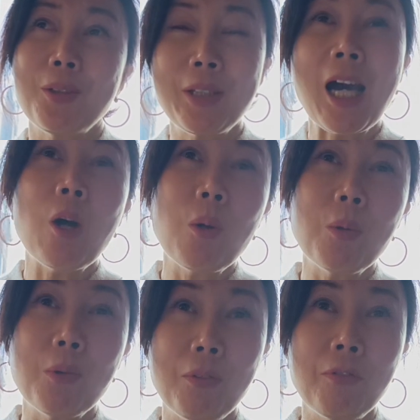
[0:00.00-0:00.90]
now
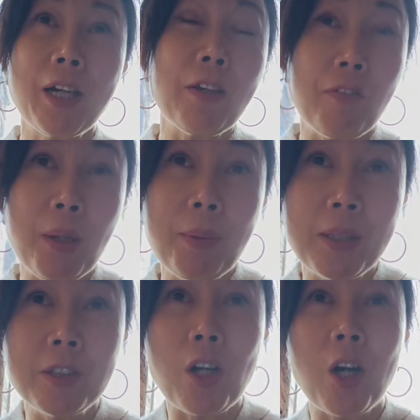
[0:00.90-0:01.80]
very
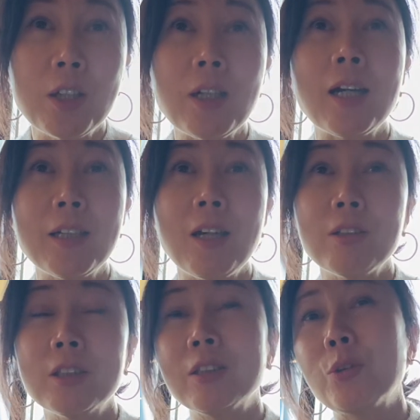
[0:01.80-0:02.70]
famous art
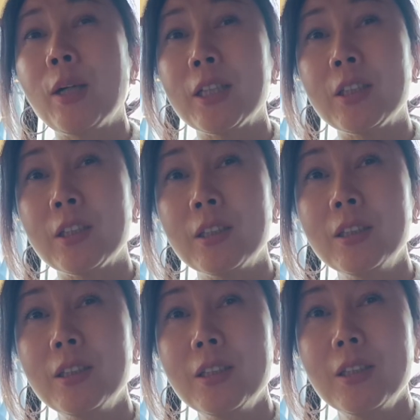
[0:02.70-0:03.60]
house director
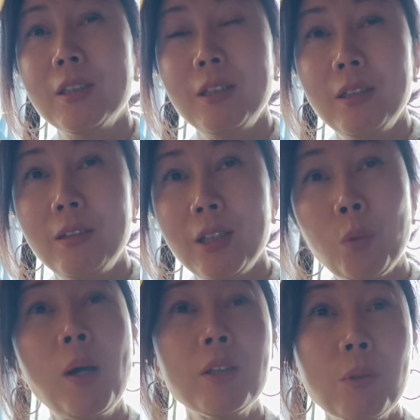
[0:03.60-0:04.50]

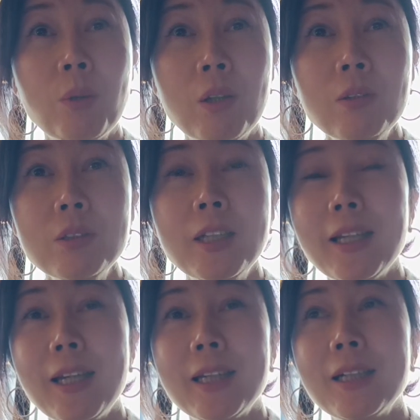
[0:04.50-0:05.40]
around the world,
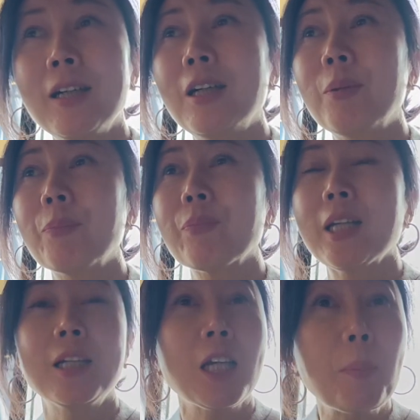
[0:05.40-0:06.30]
like
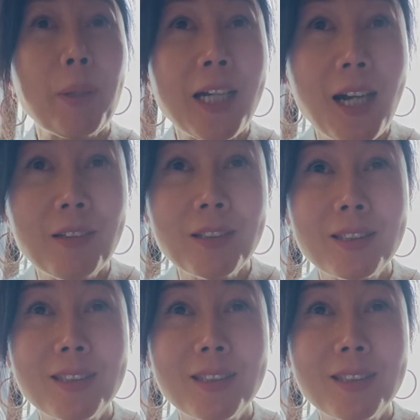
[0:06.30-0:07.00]
Bigan,